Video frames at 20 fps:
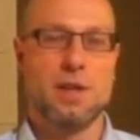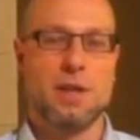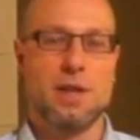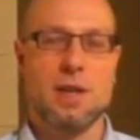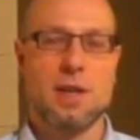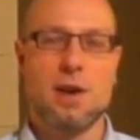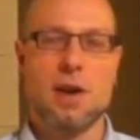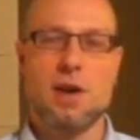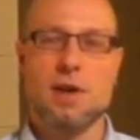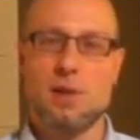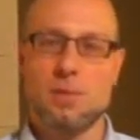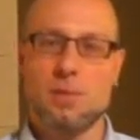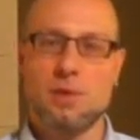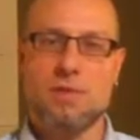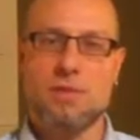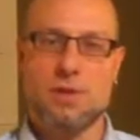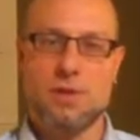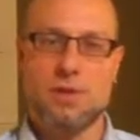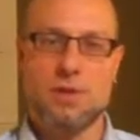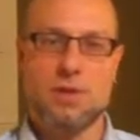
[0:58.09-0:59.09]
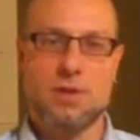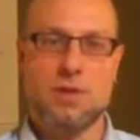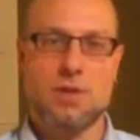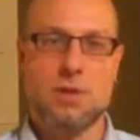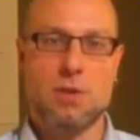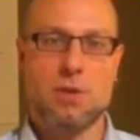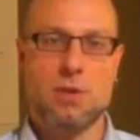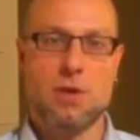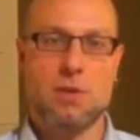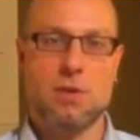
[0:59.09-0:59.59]
Now, a number of years
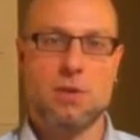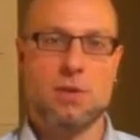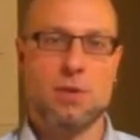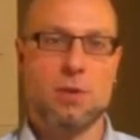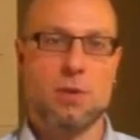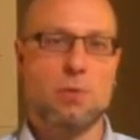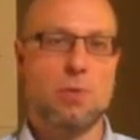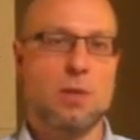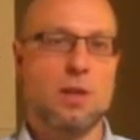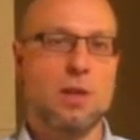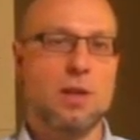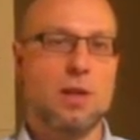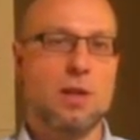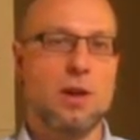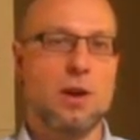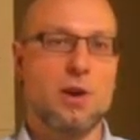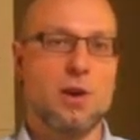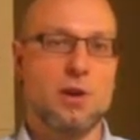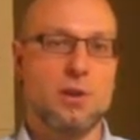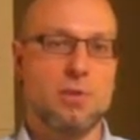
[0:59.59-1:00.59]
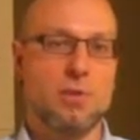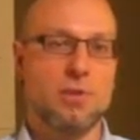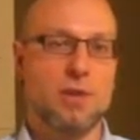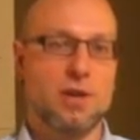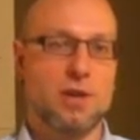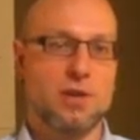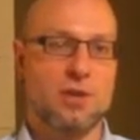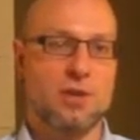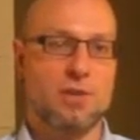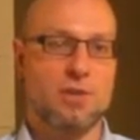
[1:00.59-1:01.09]
ago, when there were only really large
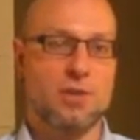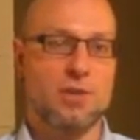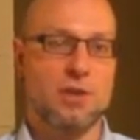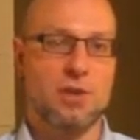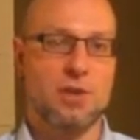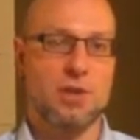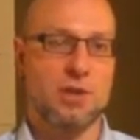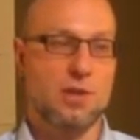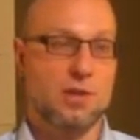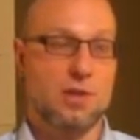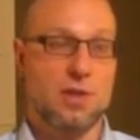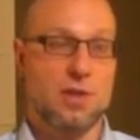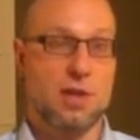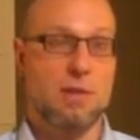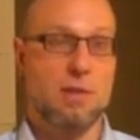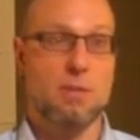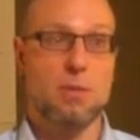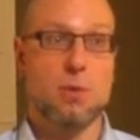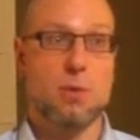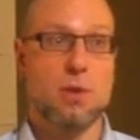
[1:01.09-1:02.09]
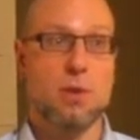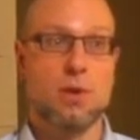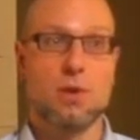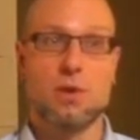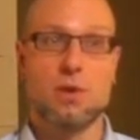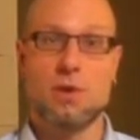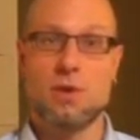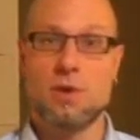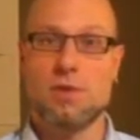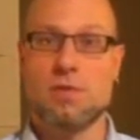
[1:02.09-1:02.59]
professional facilities, say more than
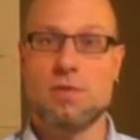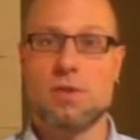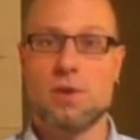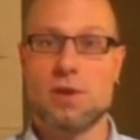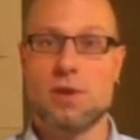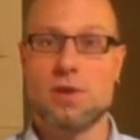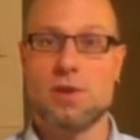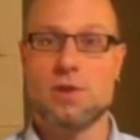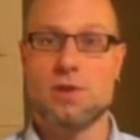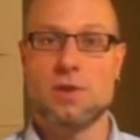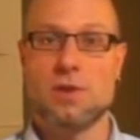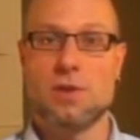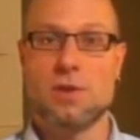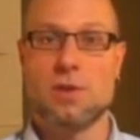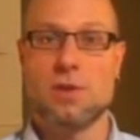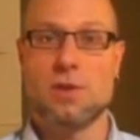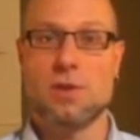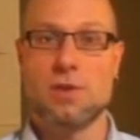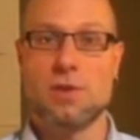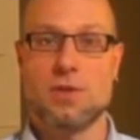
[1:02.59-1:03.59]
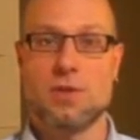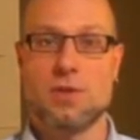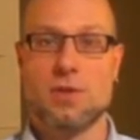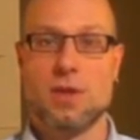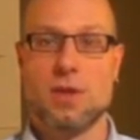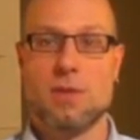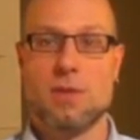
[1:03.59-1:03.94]
30, 40 years ago, when it was